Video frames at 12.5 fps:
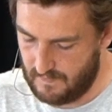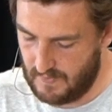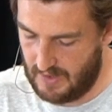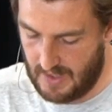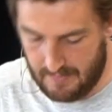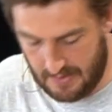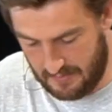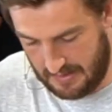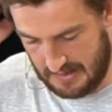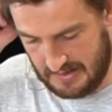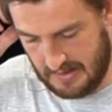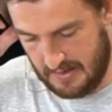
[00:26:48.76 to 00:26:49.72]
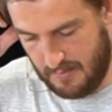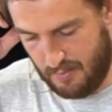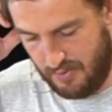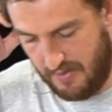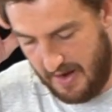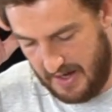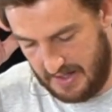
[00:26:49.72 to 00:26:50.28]
How about we
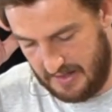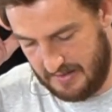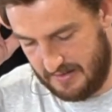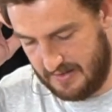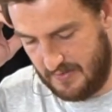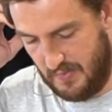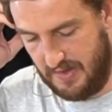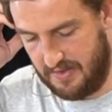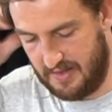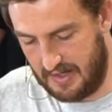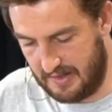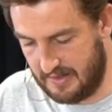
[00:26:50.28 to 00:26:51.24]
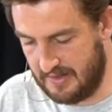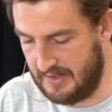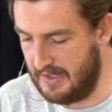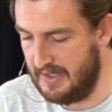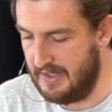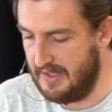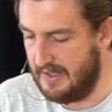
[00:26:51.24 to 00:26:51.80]
pray and we thank
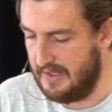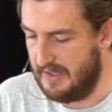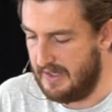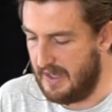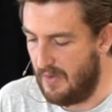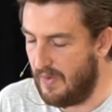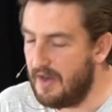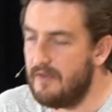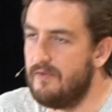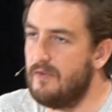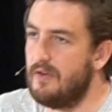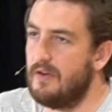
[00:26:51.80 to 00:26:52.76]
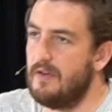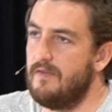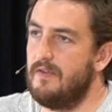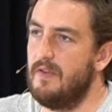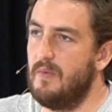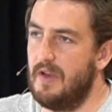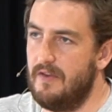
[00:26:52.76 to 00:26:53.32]
our wonderful God
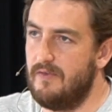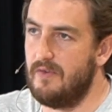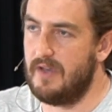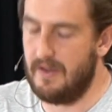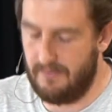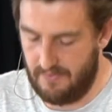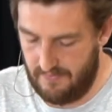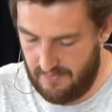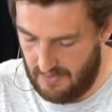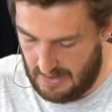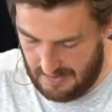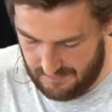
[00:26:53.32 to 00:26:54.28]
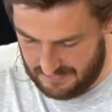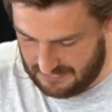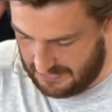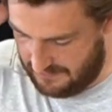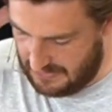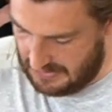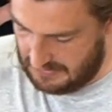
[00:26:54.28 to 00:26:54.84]
for the wonderful gift of life He's
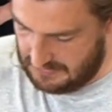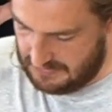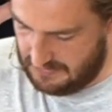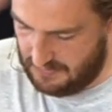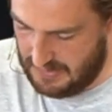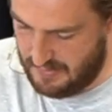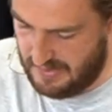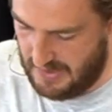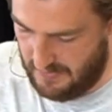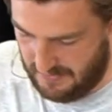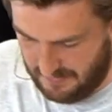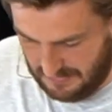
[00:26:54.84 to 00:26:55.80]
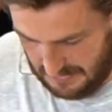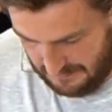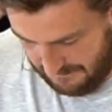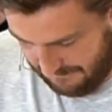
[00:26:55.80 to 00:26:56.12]
given us? Would you pray with me?